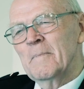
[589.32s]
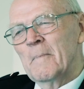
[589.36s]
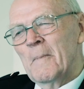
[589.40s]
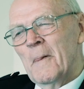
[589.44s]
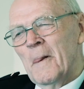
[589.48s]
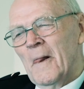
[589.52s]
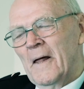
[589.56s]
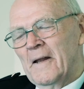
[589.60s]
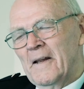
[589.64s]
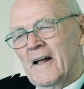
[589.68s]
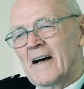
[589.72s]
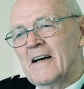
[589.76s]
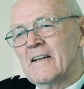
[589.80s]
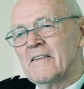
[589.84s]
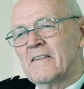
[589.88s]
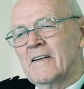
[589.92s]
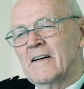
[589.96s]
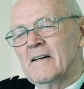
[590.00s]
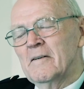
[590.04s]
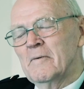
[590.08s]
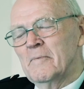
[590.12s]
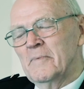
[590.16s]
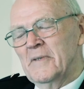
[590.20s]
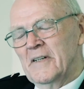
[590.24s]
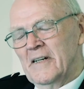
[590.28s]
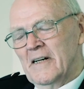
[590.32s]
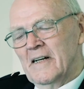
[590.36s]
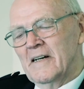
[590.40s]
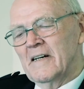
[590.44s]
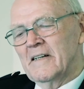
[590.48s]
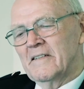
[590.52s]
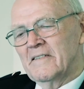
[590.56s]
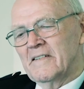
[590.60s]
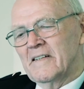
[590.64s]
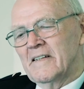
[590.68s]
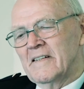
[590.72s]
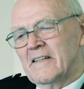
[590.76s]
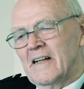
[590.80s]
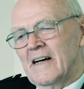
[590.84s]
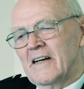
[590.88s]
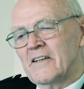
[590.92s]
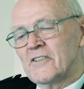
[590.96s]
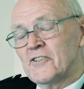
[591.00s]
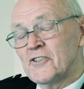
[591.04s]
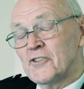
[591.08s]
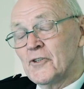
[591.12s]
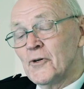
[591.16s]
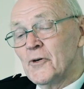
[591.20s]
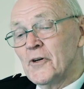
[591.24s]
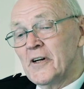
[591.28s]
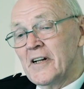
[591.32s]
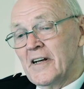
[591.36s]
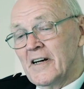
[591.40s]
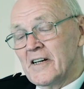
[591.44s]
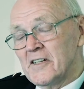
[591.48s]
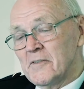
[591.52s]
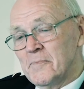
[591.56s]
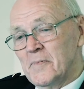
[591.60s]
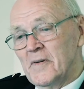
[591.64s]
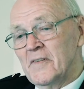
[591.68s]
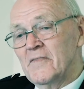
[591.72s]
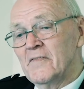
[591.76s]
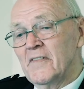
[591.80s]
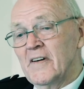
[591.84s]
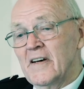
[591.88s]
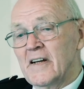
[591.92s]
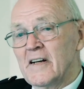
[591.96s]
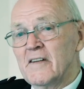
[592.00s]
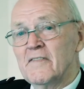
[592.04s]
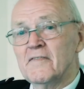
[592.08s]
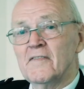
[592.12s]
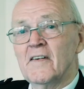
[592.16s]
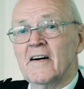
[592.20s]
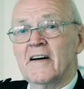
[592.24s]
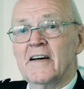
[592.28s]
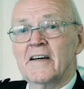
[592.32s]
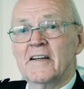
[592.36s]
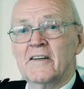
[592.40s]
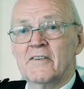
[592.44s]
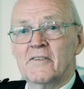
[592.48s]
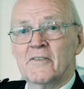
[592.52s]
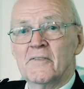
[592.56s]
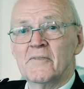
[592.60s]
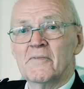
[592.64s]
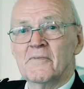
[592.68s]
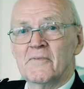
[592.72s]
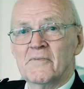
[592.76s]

And that story has been verified